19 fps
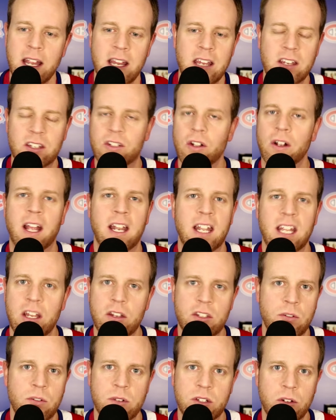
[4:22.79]
He's still getting
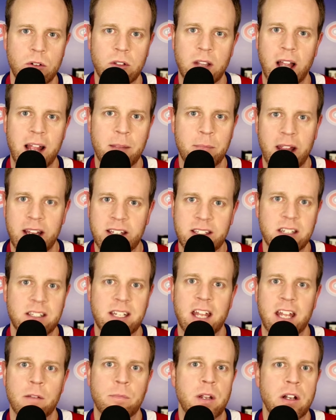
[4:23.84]
used to his new line mates and
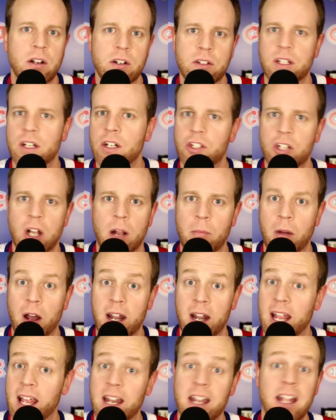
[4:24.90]
Tanner Pearson and Sean
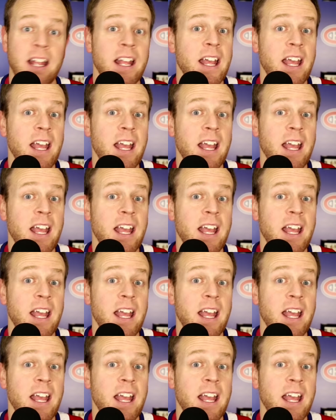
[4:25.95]
Monahan.